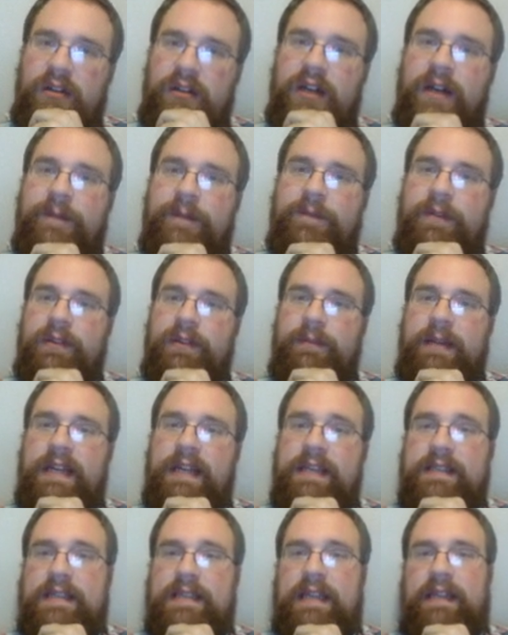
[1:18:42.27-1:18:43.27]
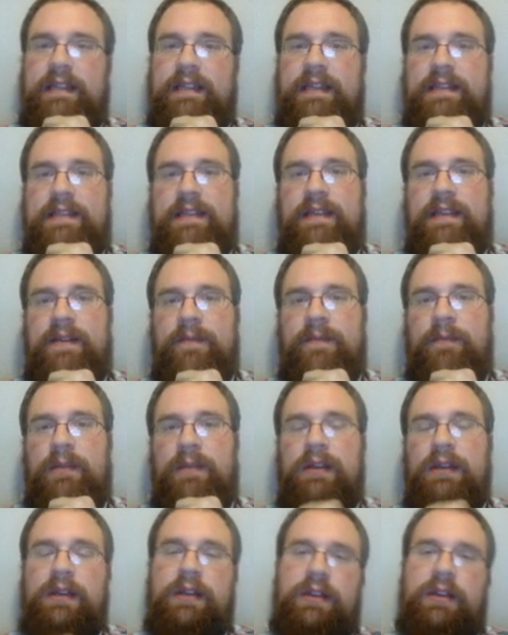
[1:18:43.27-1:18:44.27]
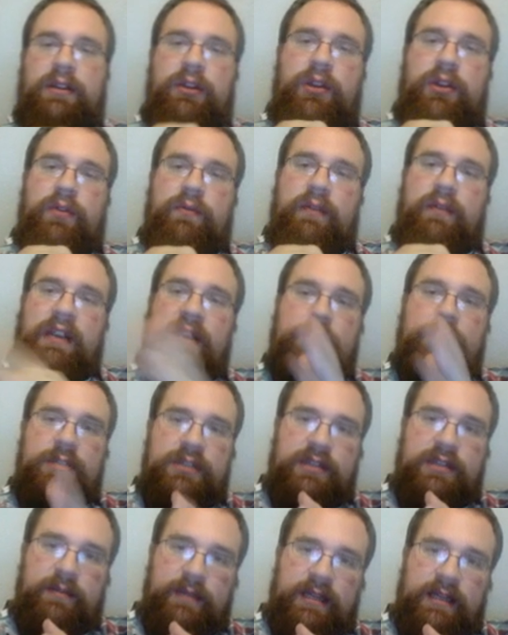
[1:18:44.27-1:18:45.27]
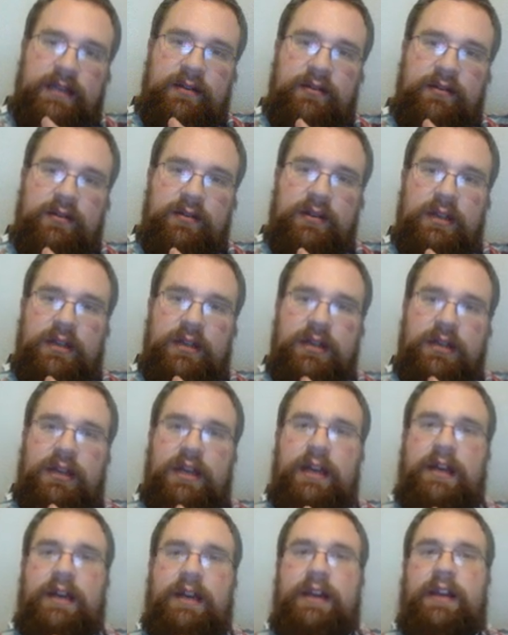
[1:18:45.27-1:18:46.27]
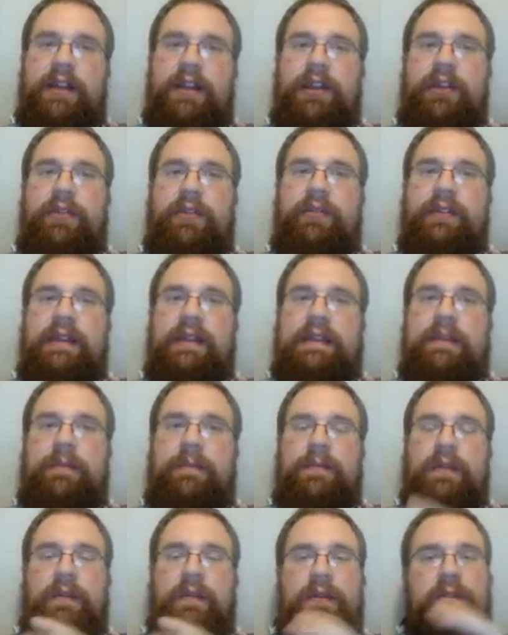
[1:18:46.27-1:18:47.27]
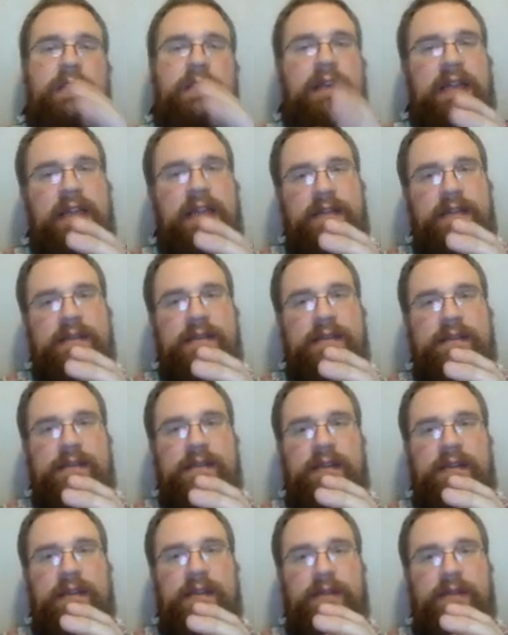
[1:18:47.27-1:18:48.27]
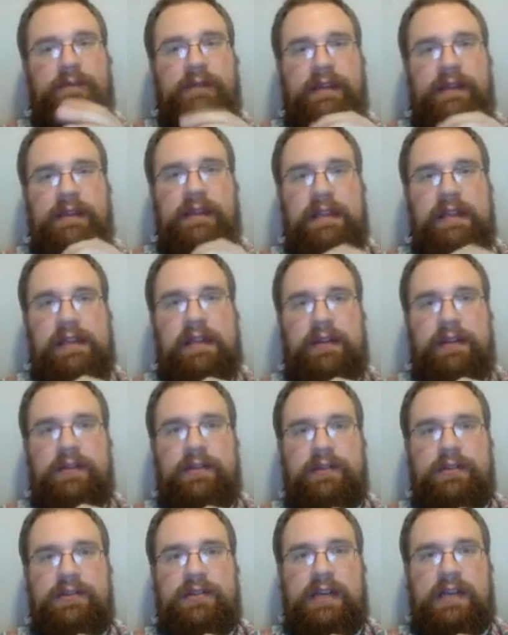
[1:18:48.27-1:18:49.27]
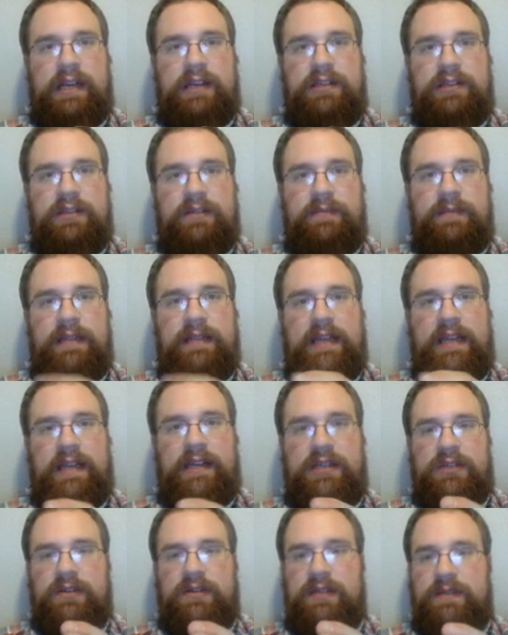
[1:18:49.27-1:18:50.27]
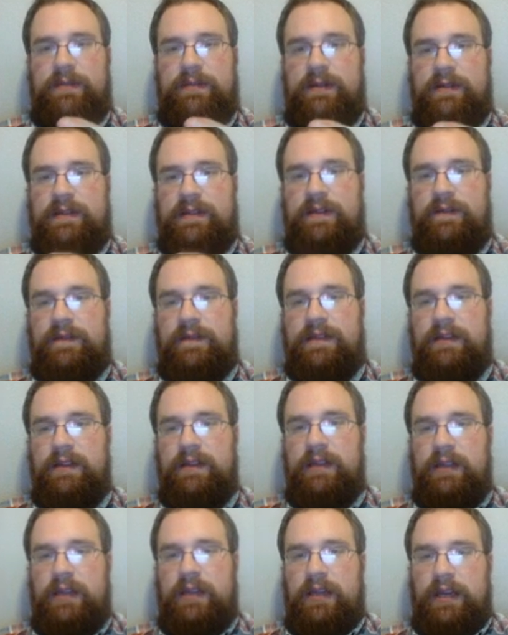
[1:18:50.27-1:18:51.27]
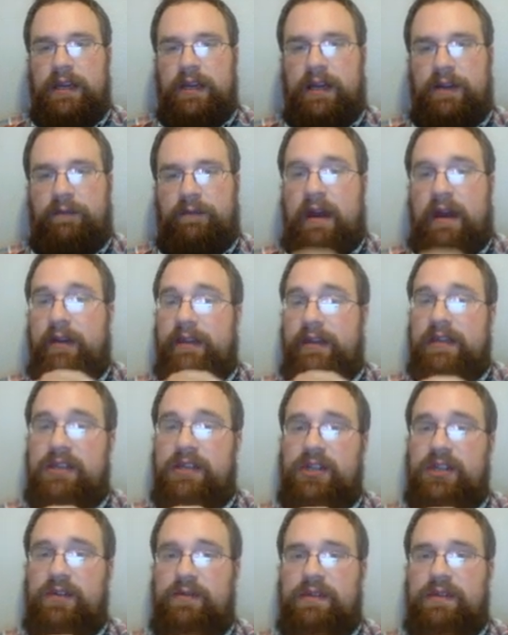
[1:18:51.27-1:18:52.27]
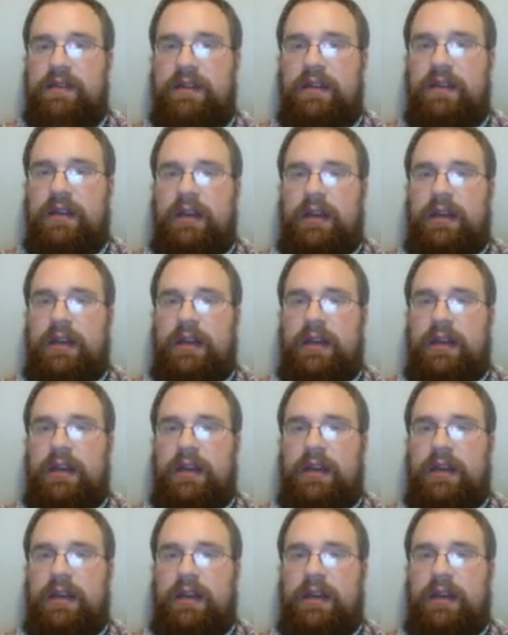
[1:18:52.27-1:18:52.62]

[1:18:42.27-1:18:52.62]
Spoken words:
For the bikes, that lets them, you ambush them in, you let them throw their grenades with the other stratagem, the extra explosives, while they shoot,